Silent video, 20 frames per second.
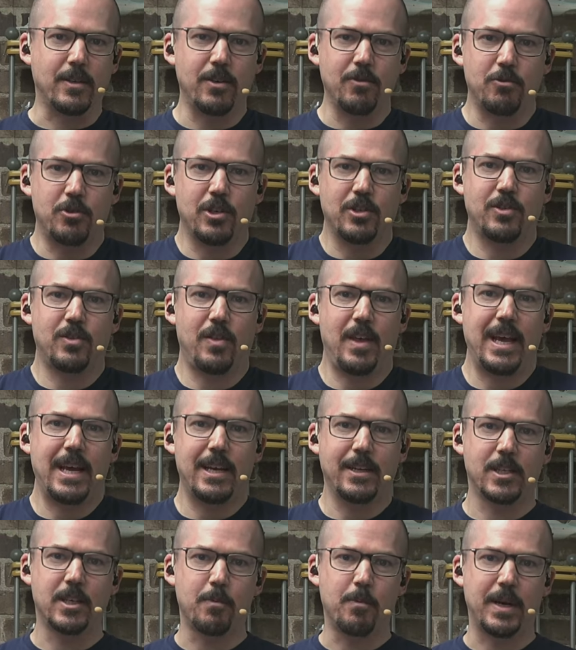You just think
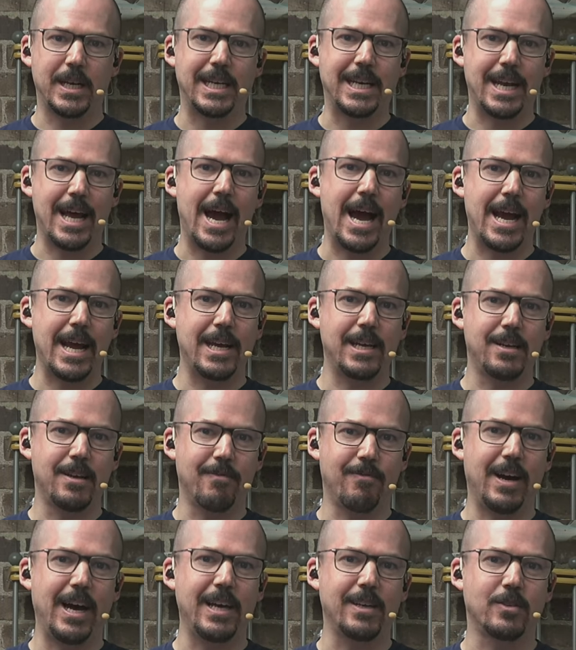it's a benign
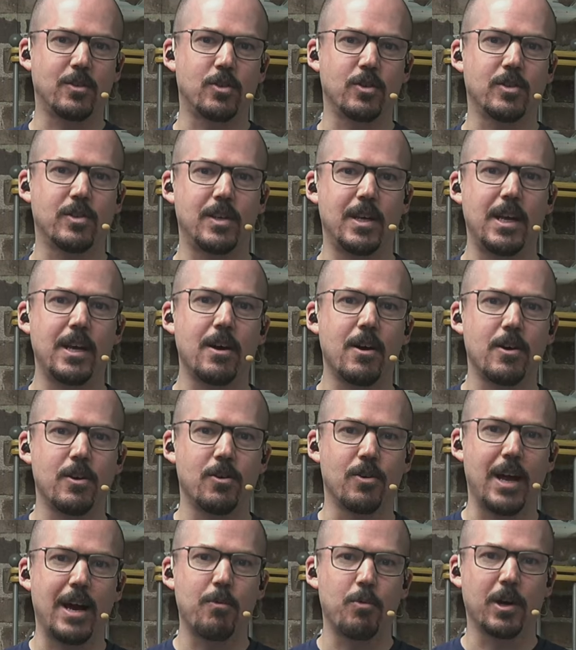device just sitting on your
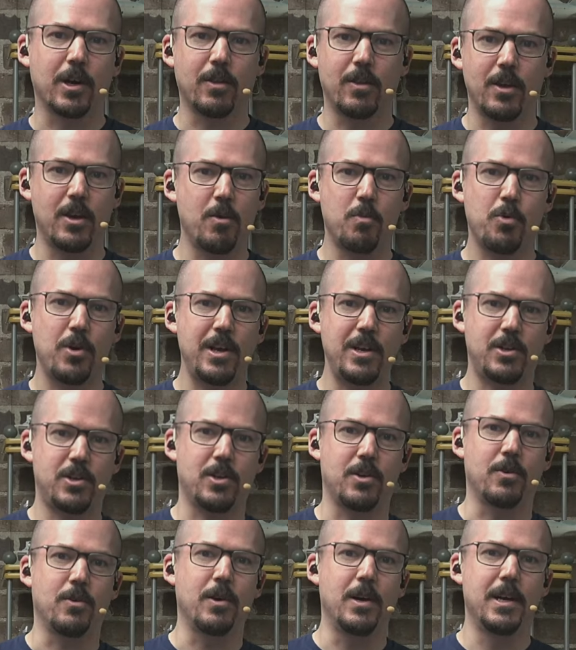network that you print
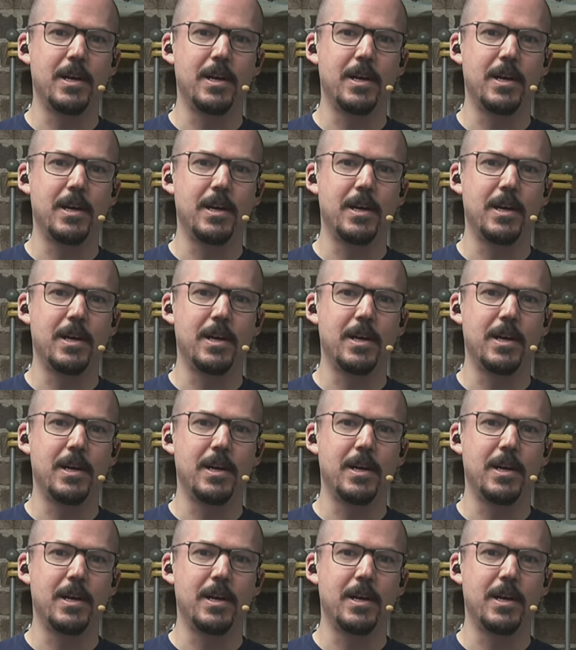to.